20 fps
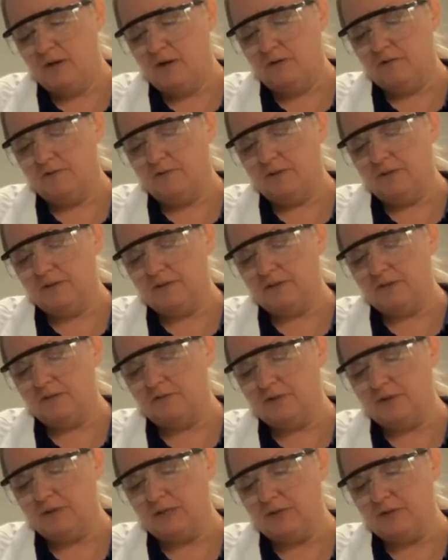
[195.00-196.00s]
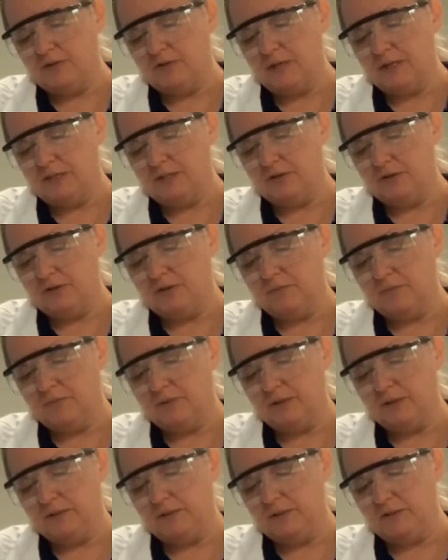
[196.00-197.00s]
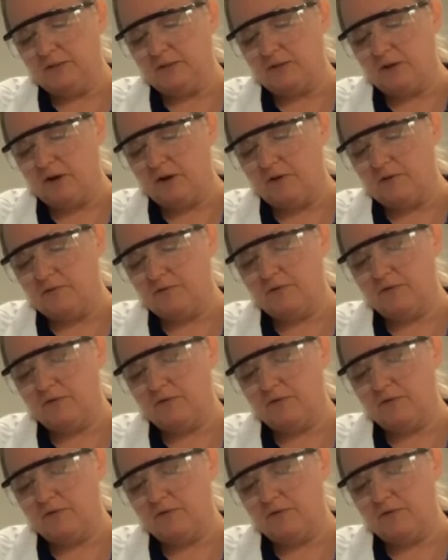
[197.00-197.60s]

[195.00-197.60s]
for the silver nitrate to completely dissolve.